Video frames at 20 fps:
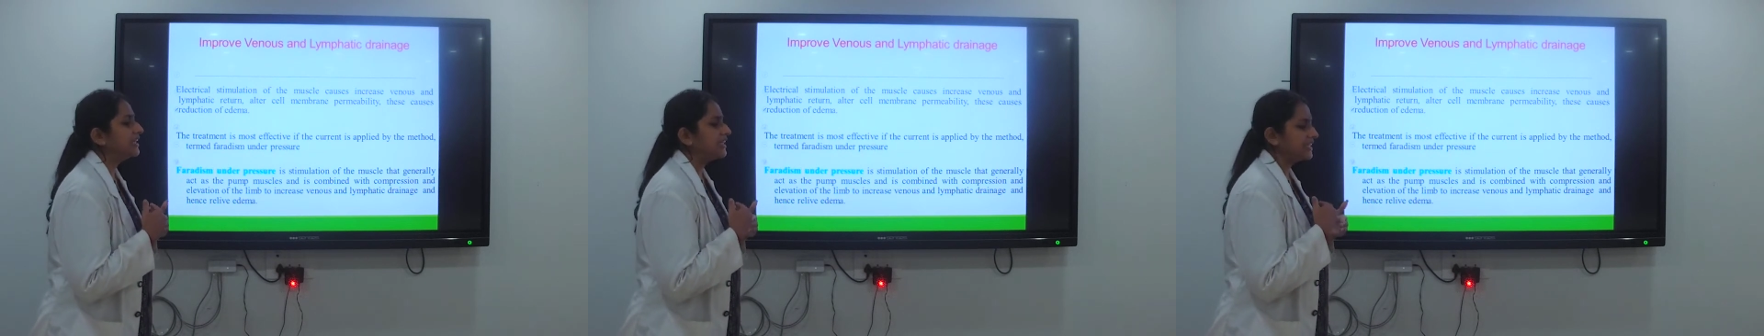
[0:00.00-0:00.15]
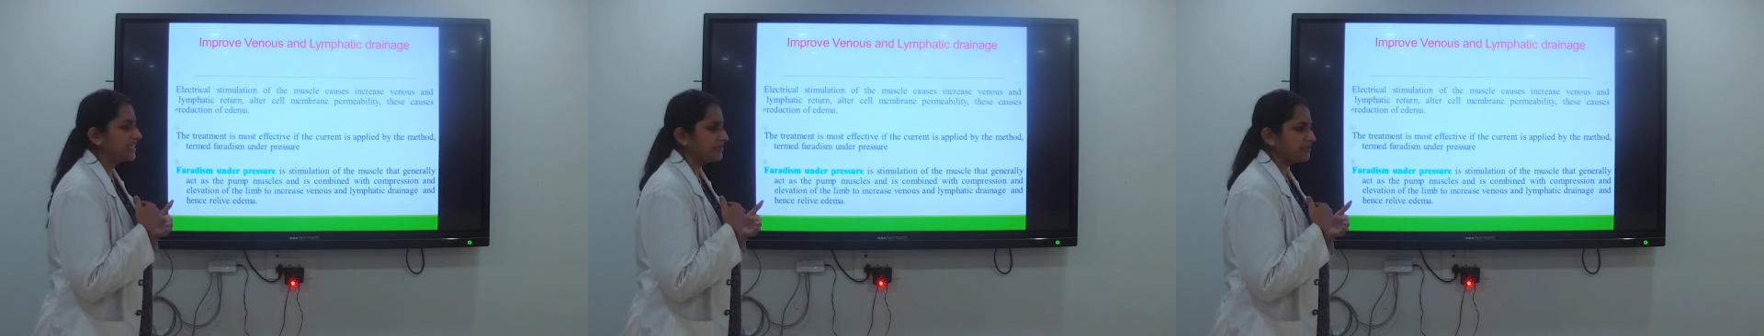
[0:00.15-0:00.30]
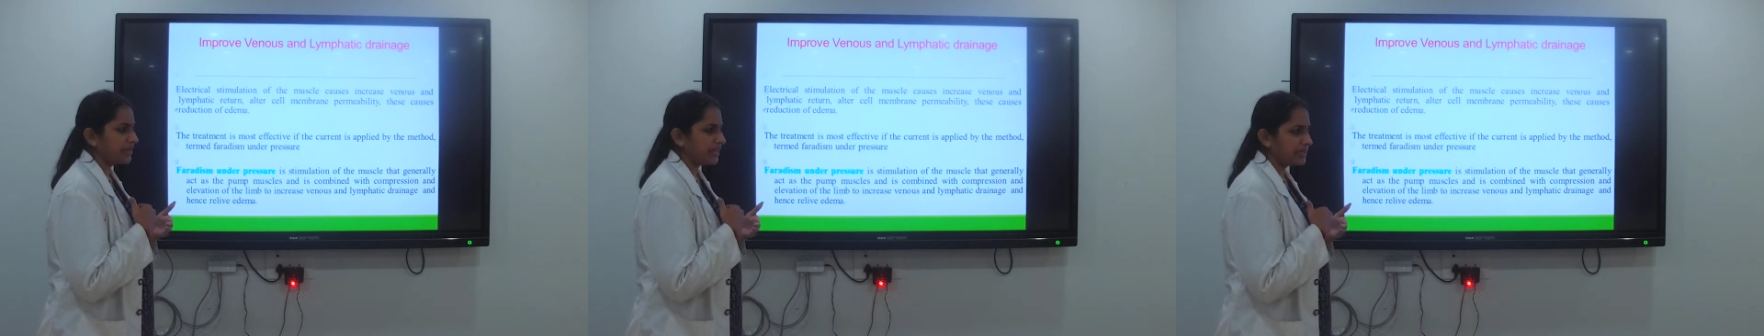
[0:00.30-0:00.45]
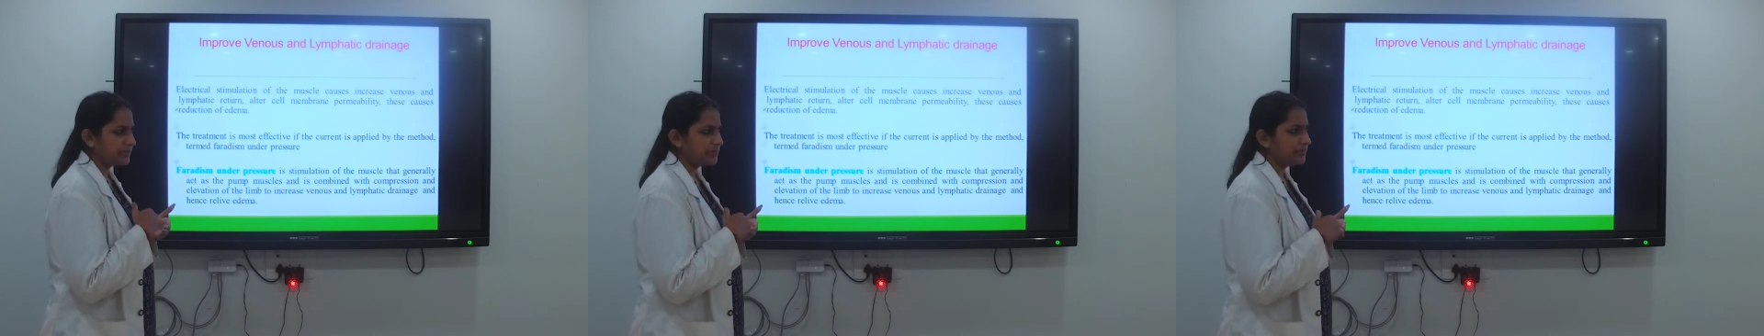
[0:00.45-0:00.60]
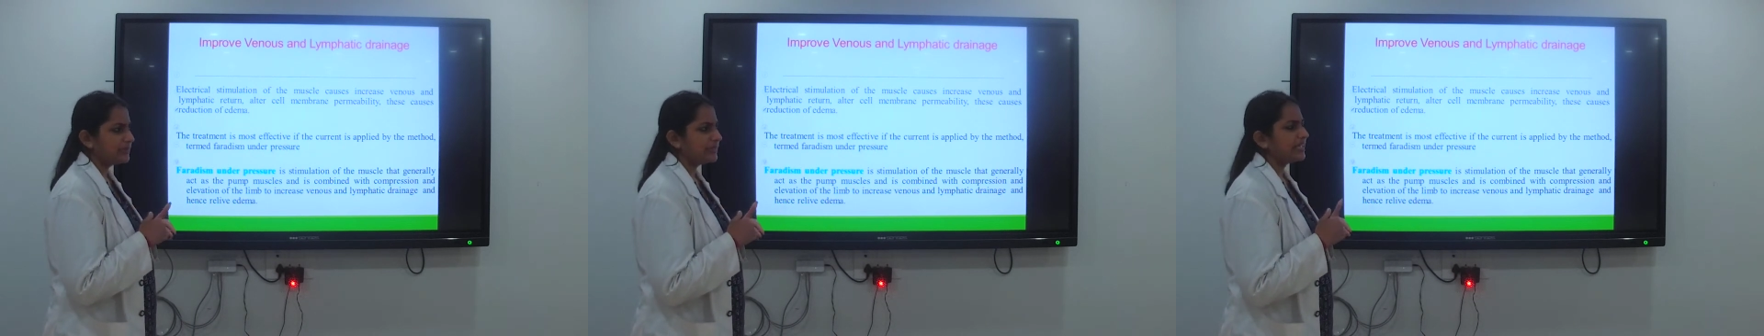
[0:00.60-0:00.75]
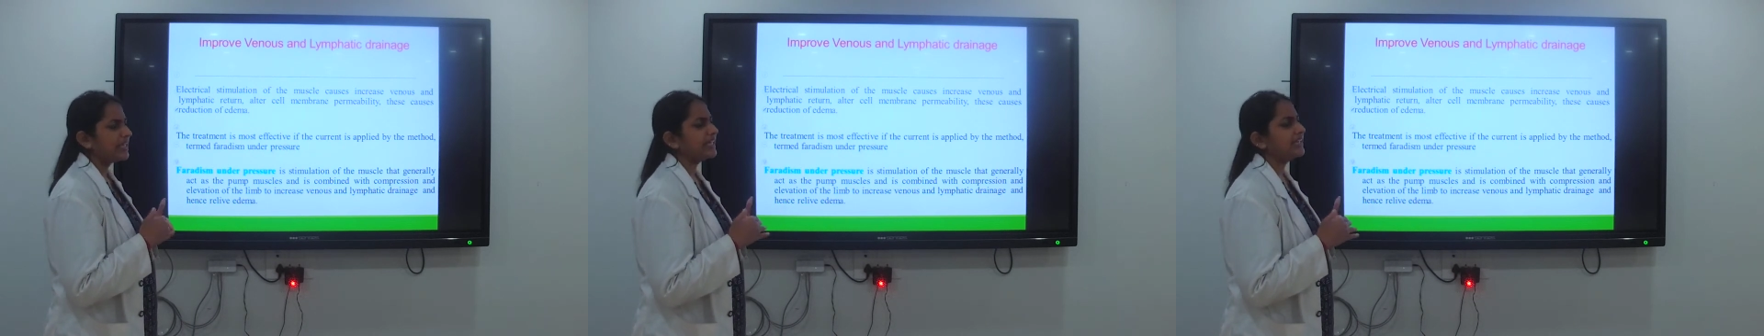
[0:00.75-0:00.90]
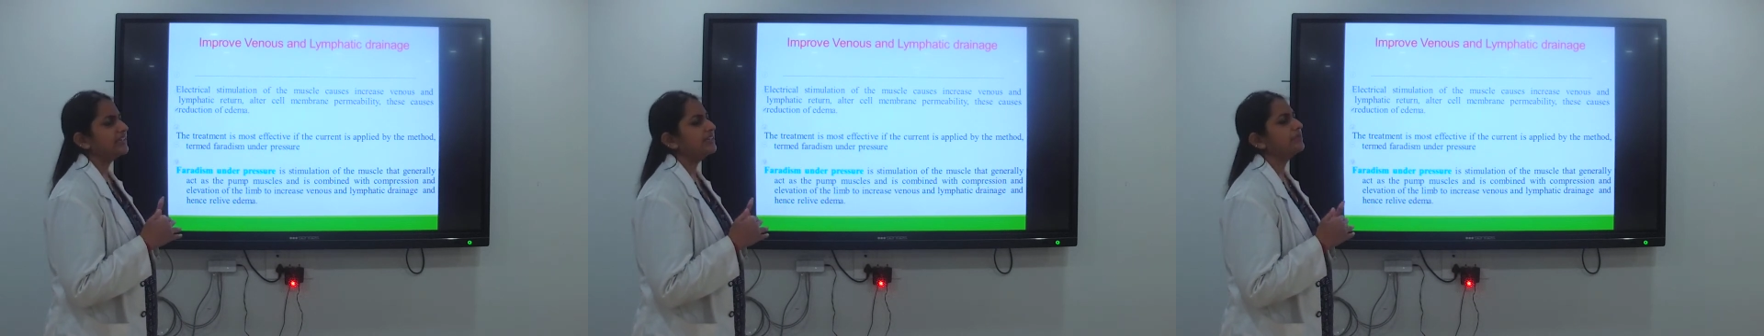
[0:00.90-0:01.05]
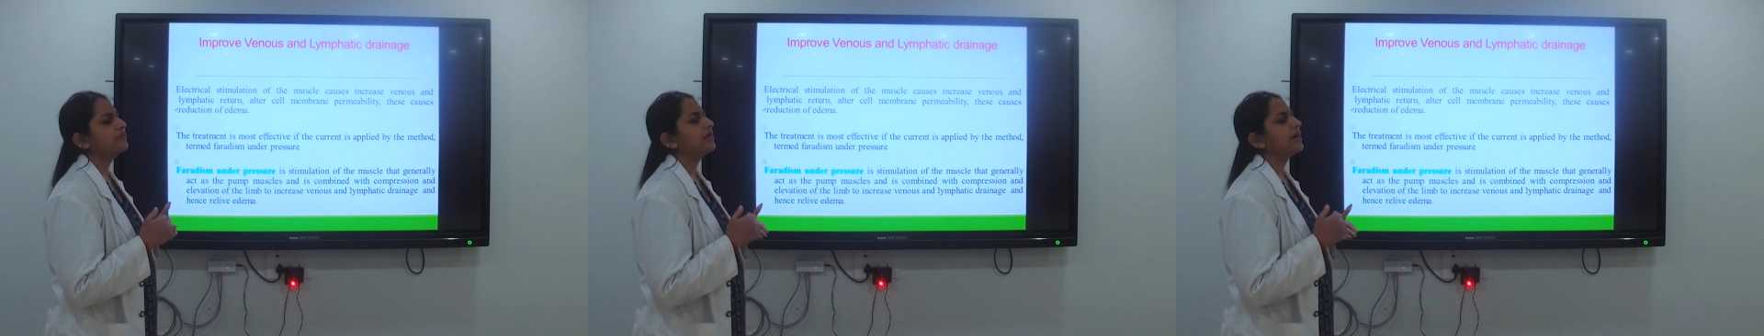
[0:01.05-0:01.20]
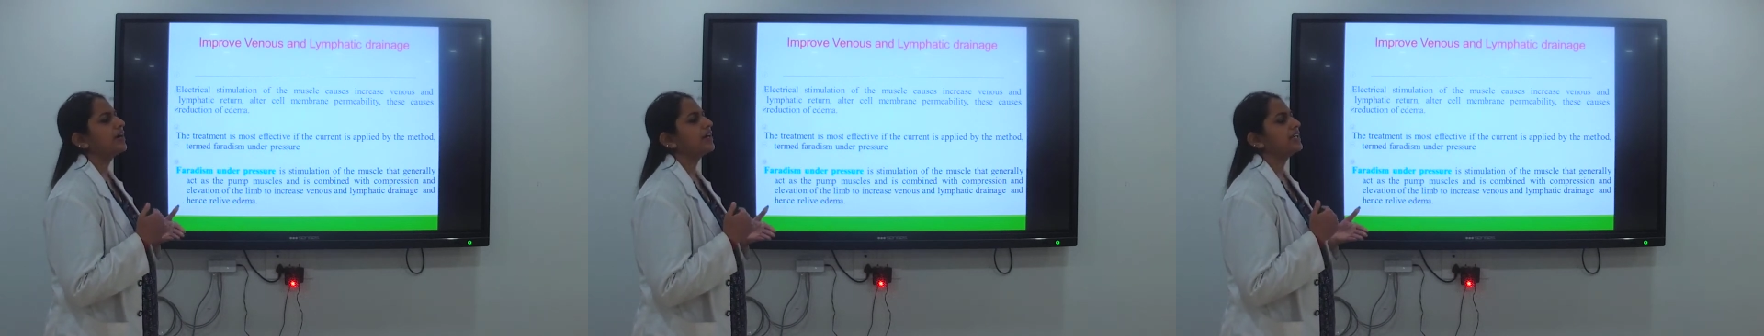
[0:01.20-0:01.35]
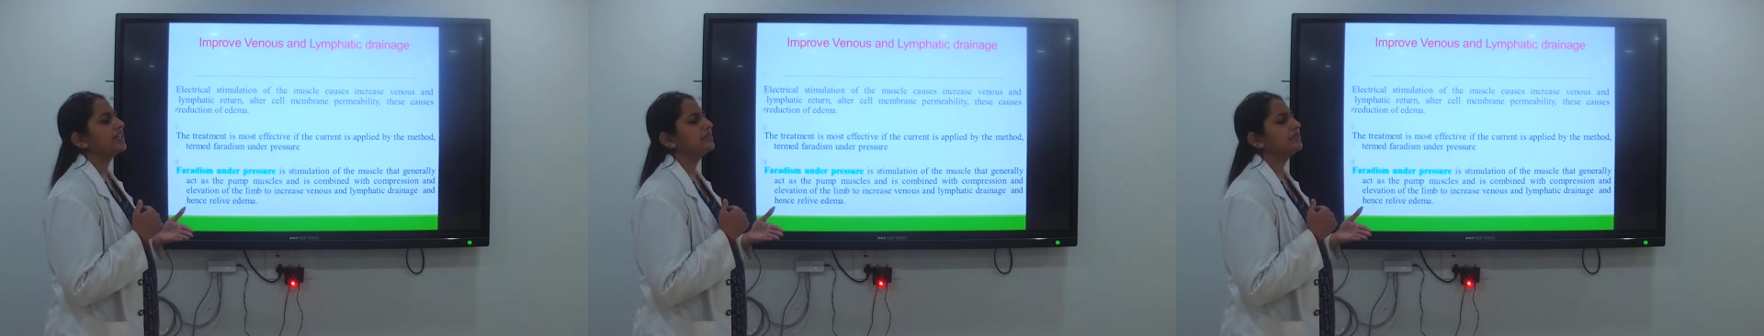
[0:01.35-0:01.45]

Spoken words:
it might be edema,